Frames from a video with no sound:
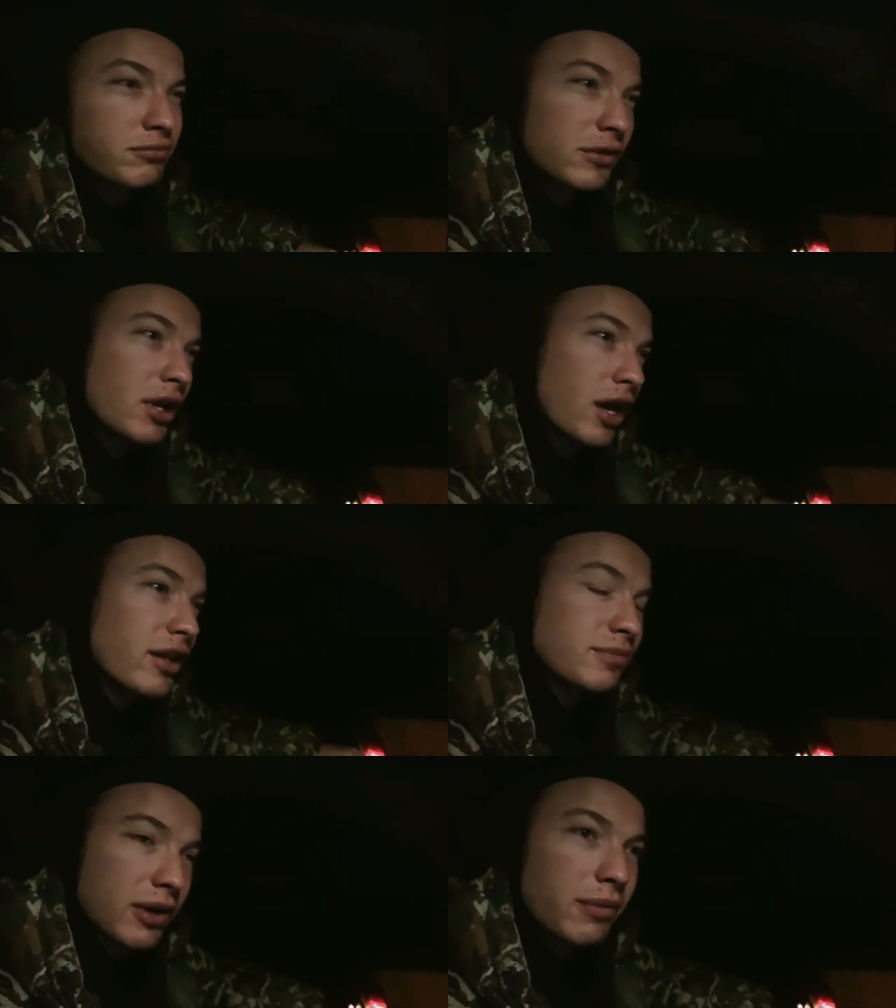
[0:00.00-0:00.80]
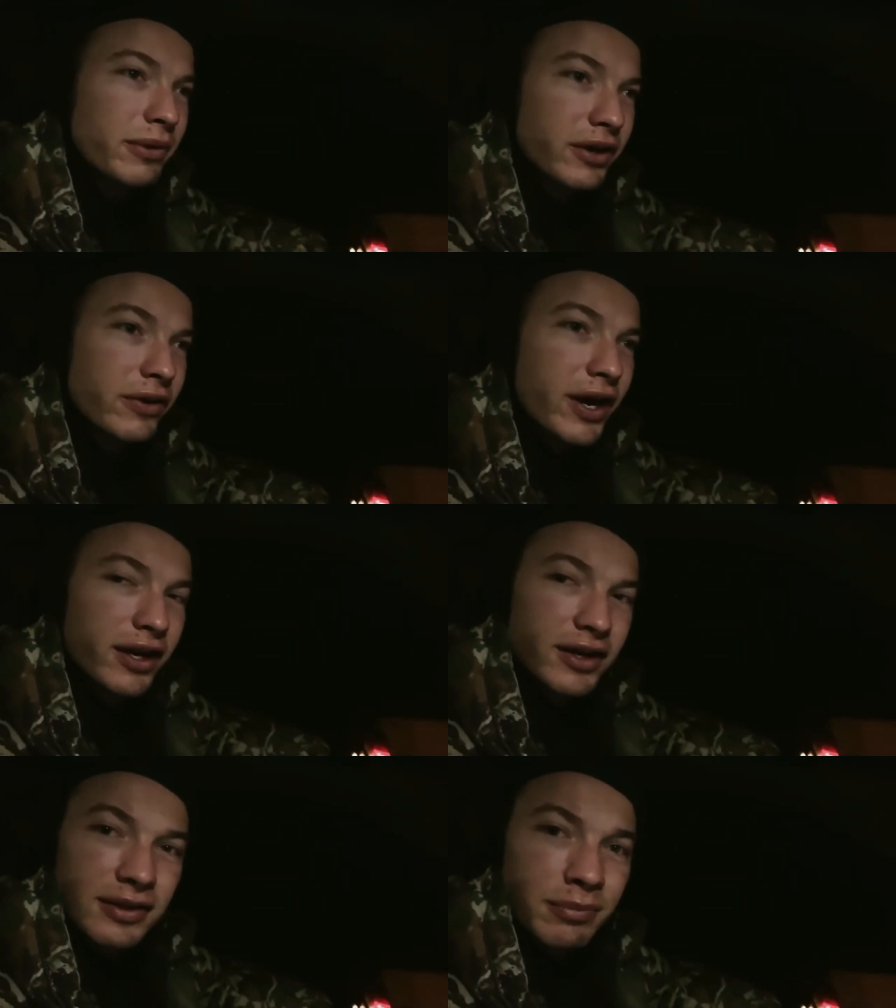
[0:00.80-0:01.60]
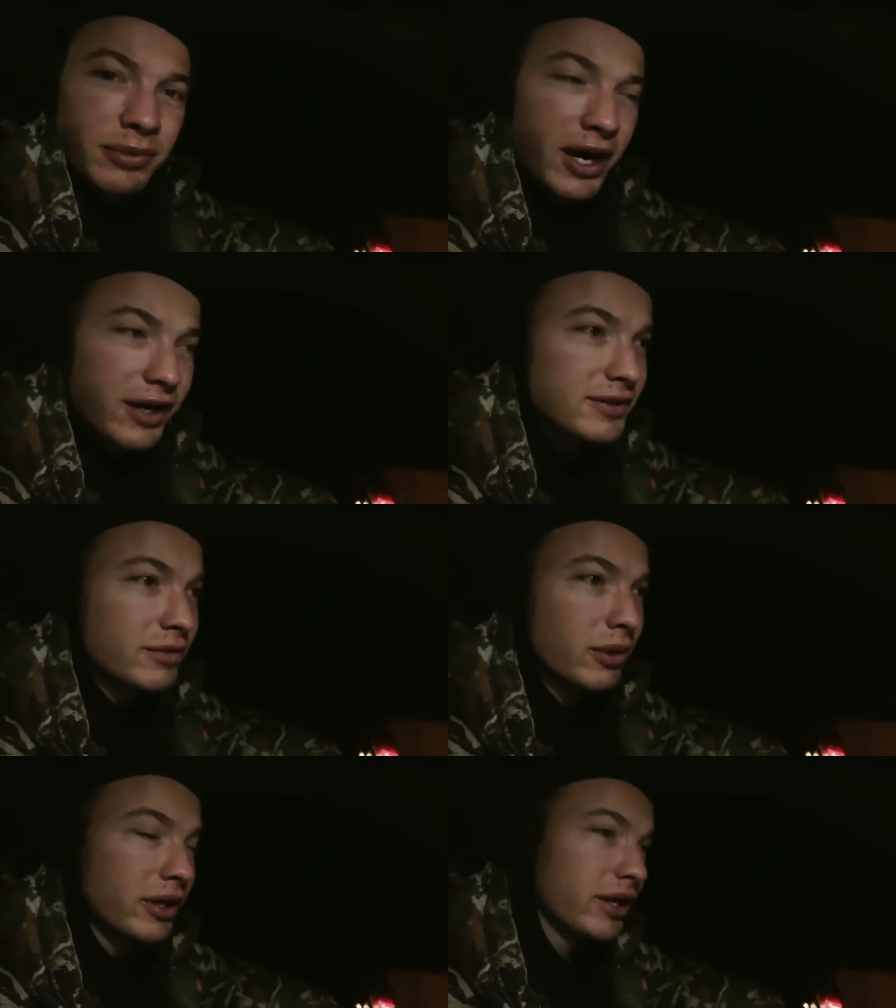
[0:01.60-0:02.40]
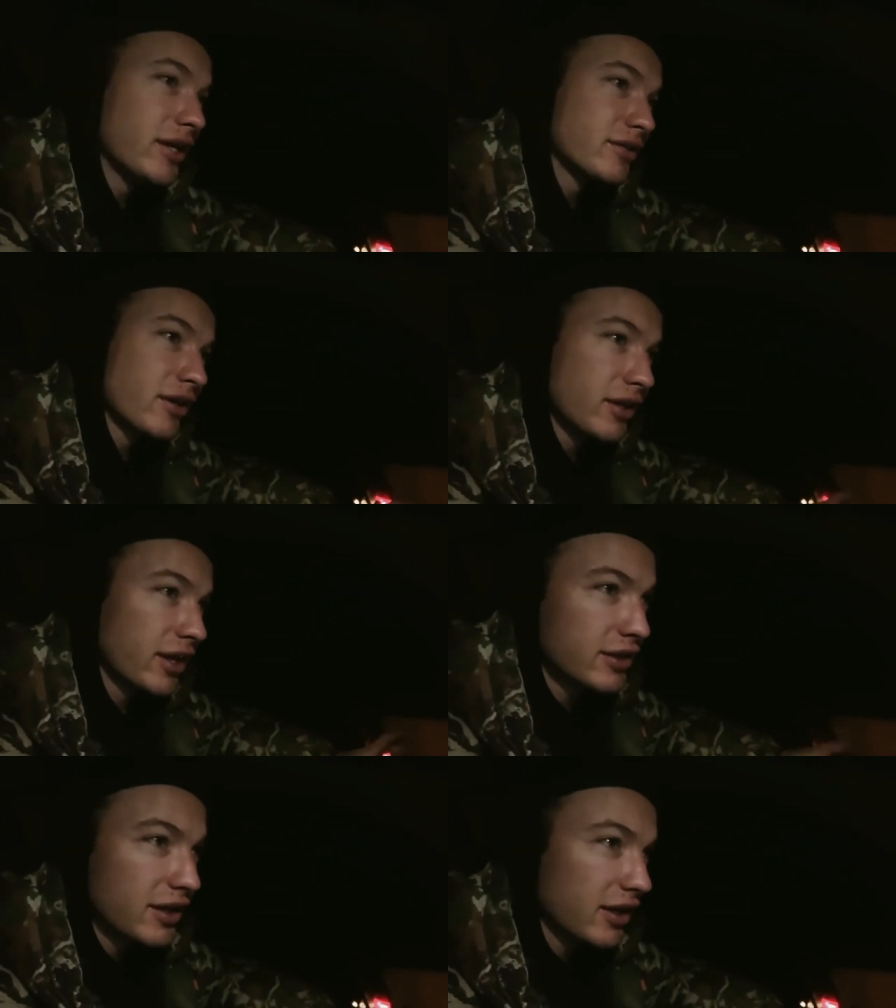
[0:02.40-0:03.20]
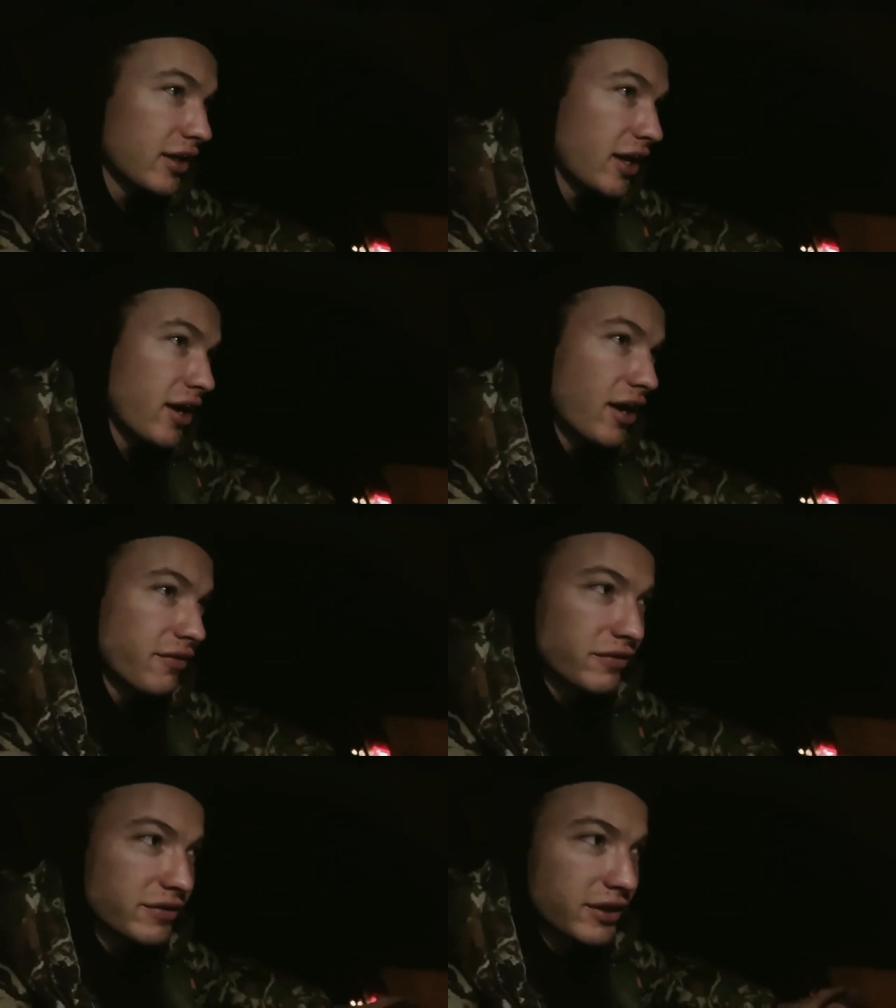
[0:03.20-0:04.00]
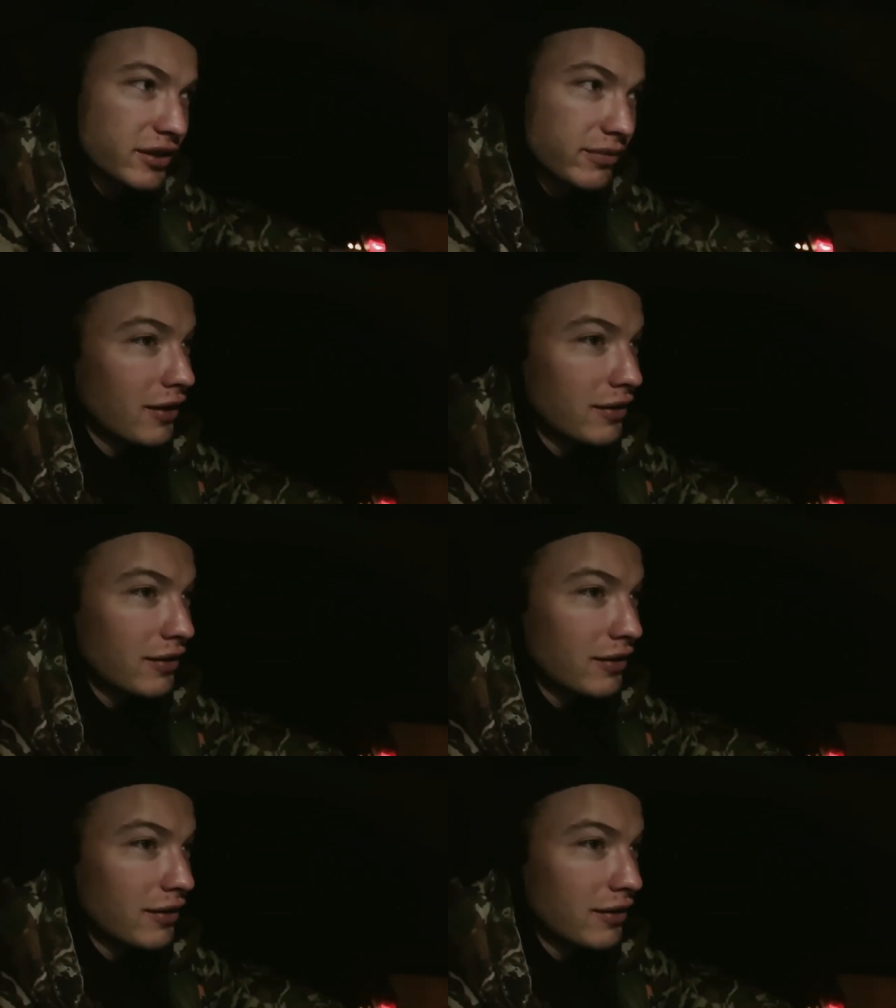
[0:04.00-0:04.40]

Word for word: yeah, that's probably correct, because I'm practicing Monday, so I'd like to take a day off of skiing.